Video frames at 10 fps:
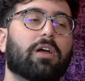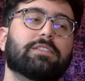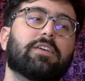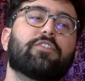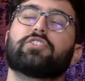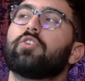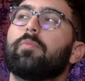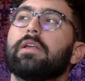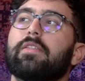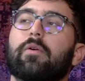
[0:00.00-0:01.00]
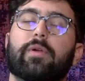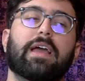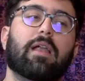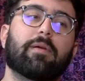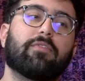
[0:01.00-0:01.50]
No, because if there's nobody there, we
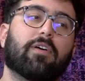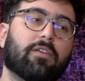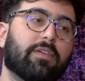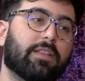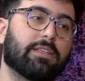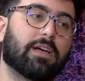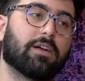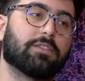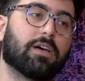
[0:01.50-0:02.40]
got to make fun of it the entire